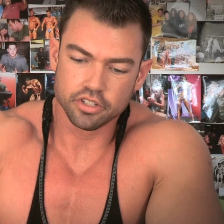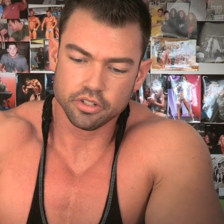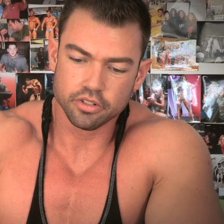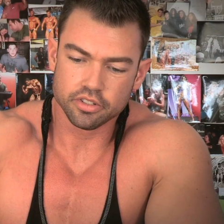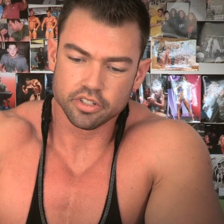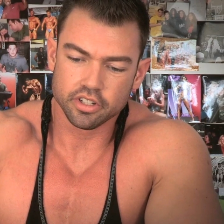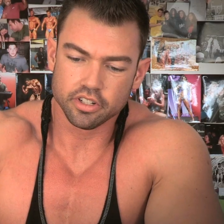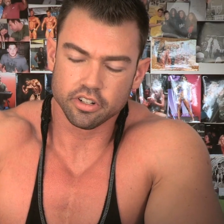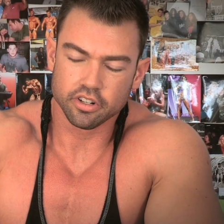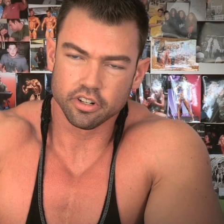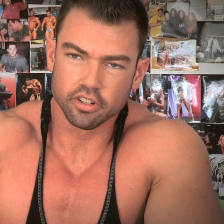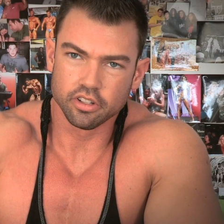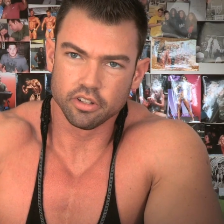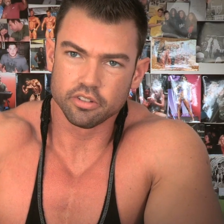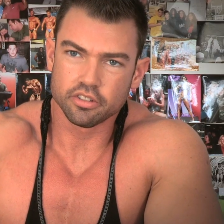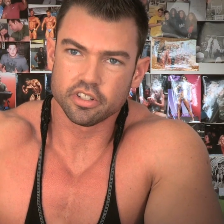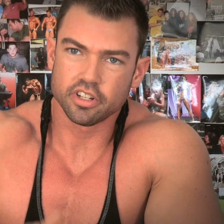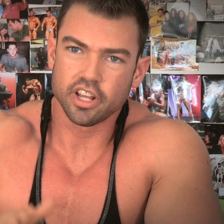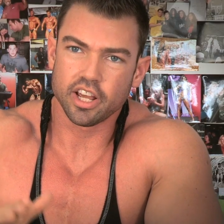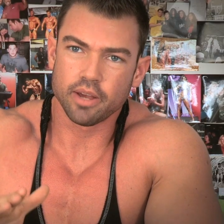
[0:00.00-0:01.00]
using her
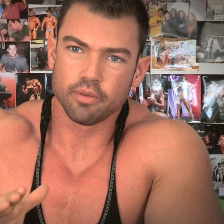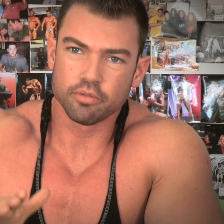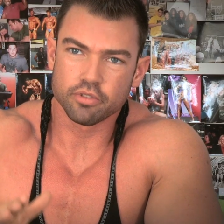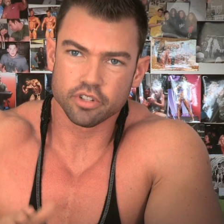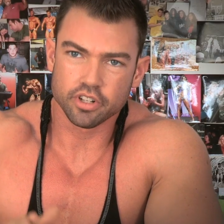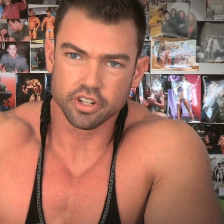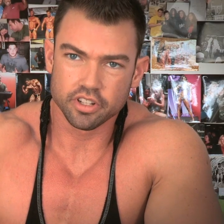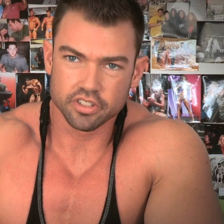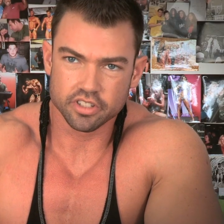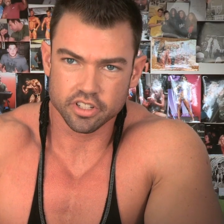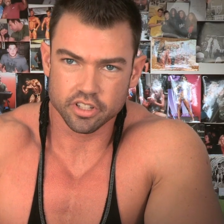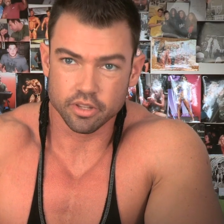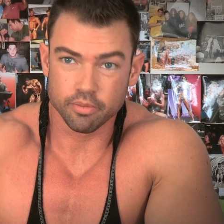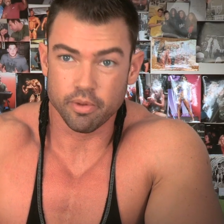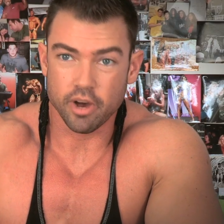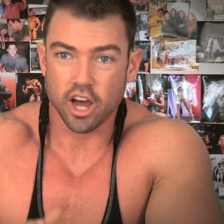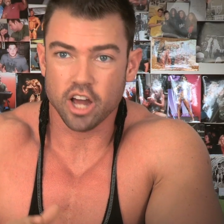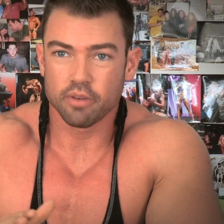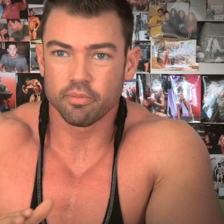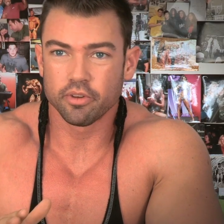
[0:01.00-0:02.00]
glutes and hamstrings at the
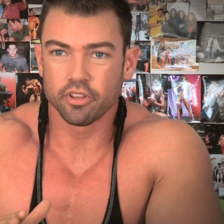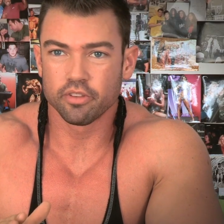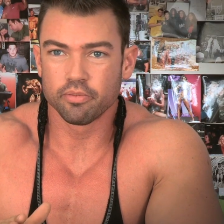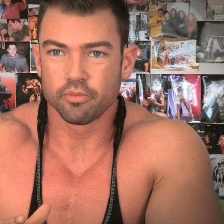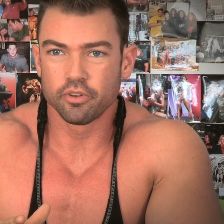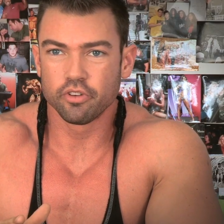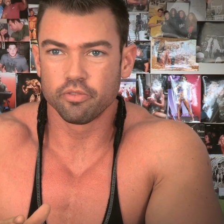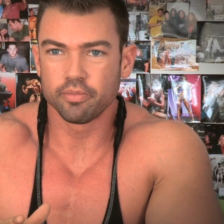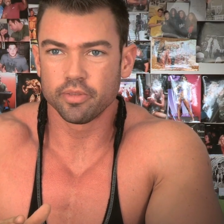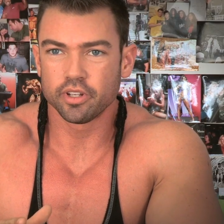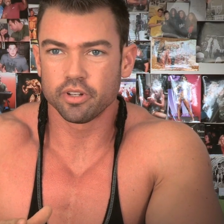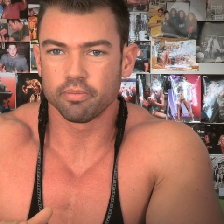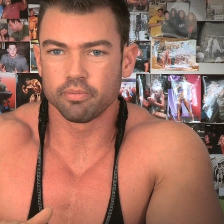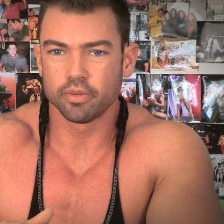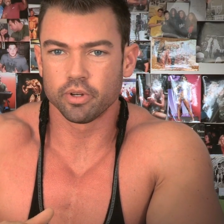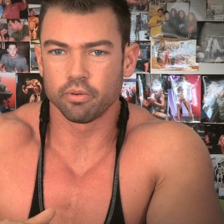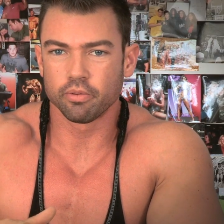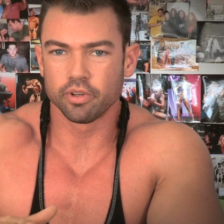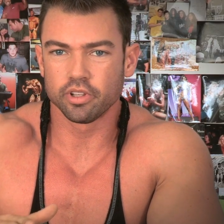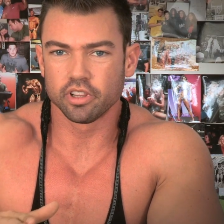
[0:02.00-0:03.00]
bottom of the movement,
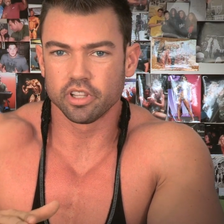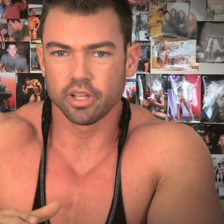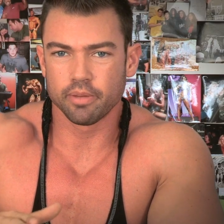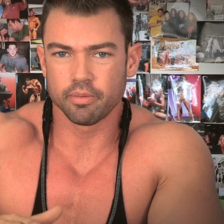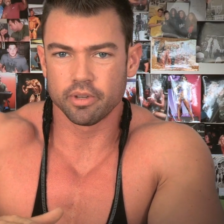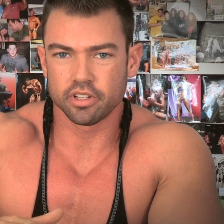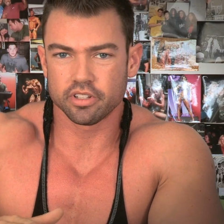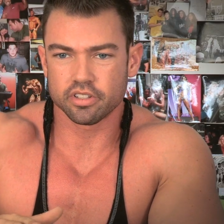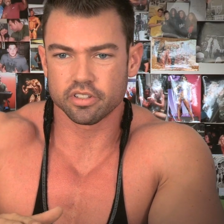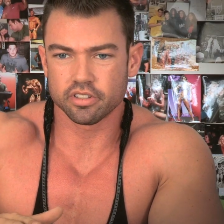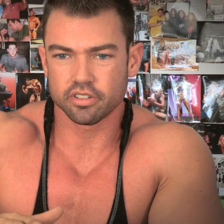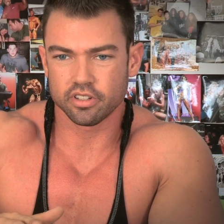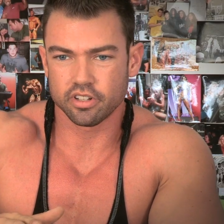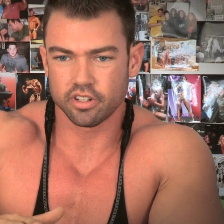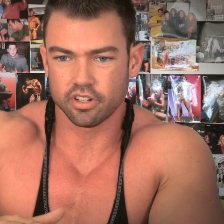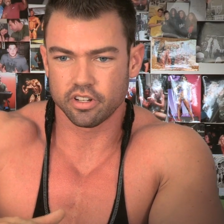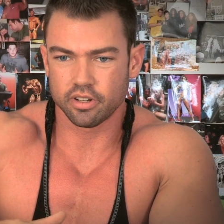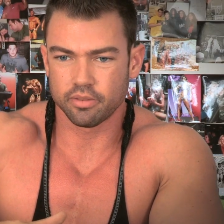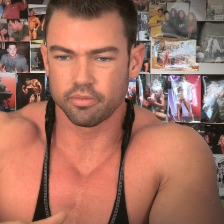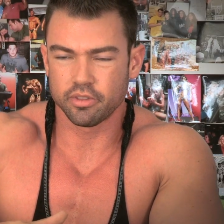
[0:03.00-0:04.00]
but we limit
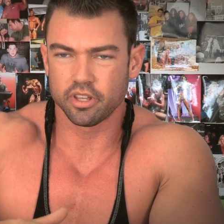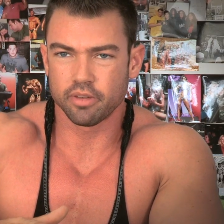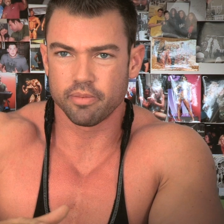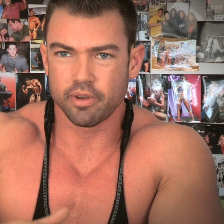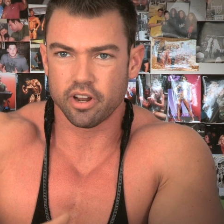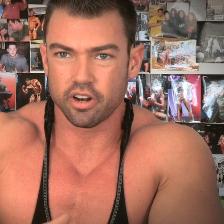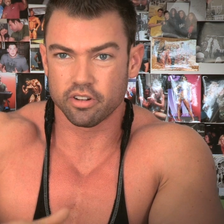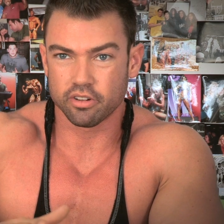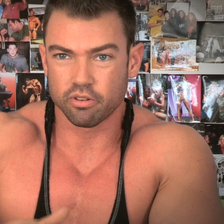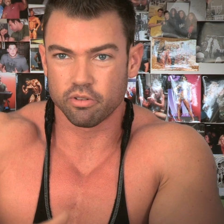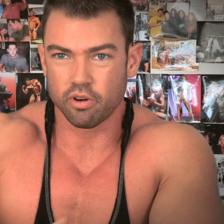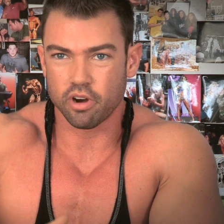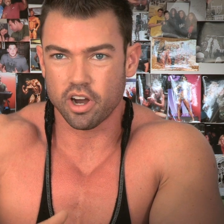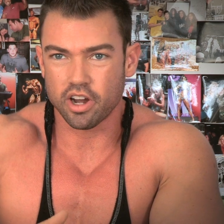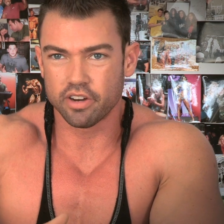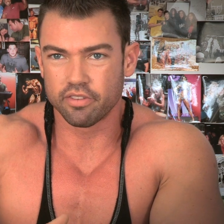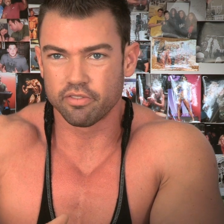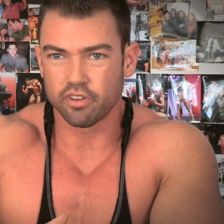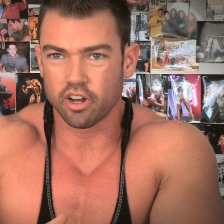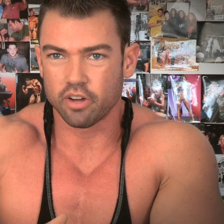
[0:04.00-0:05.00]
the amount of
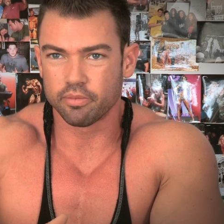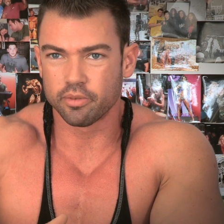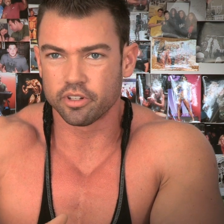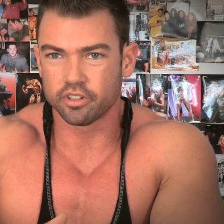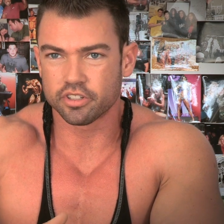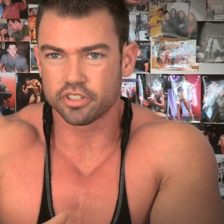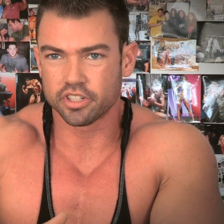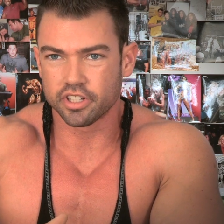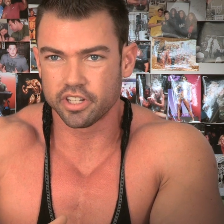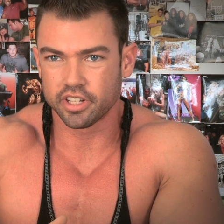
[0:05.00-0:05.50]
quad involvement she